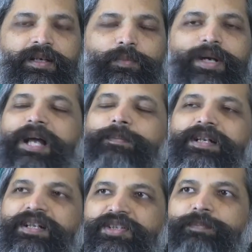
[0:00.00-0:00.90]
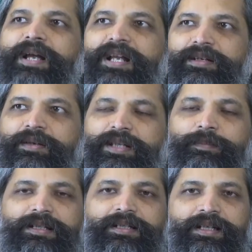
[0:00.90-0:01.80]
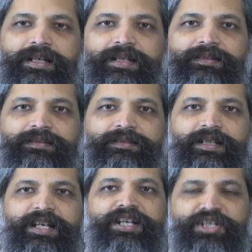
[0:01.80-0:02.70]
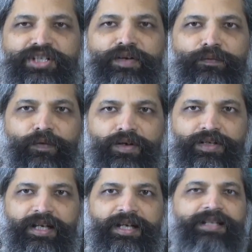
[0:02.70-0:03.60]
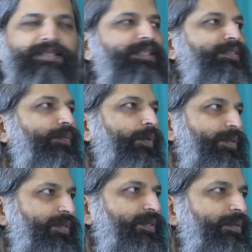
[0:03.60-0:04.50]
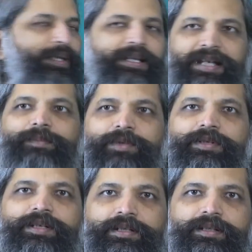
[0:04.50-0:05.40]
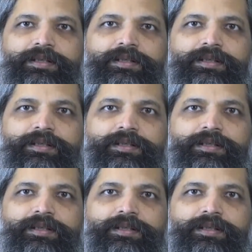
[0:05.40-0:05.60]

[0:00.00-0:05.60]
what happened in Japan that the mother narrates, she fought against this force when it came to her.